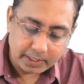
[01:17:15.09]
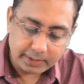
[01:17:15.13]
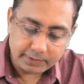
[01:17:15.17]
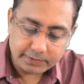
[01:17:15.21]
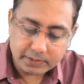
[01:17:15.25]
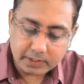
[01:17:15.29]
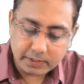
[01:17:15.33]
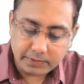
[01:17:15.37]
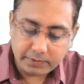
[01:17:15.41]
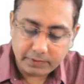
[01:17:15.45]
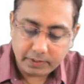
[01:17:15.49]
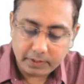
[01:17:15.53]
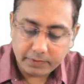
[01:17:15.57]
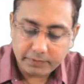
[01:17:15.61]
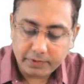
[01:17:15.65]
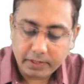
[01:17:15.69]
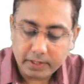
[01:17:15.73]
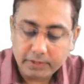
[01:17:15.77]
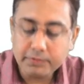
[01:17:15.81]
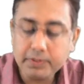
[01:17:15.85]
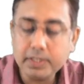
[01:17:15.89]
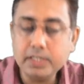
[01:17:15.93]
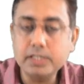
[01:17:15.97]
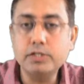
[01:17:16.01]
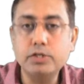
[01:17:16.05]

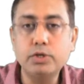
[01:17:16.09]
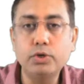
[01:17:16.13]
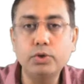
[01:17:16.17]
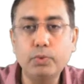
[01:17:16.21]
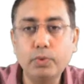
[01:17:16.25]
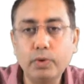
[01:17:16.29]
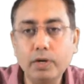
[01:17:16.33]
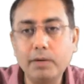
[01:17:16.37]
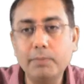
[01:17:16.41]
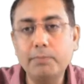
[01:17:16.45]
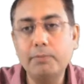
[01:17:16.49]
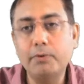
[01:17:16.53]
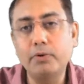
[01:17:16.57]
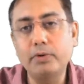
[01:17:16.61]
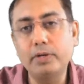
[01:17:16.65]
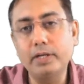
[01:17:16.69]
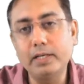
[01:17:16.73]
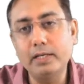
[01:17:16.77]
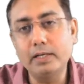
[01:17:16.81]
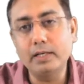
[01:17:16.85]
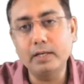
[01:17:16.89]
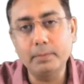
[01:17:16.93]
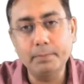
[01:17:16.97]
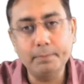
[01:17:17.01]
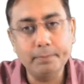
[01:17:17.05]
F75 has lower
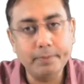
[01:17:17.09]
protein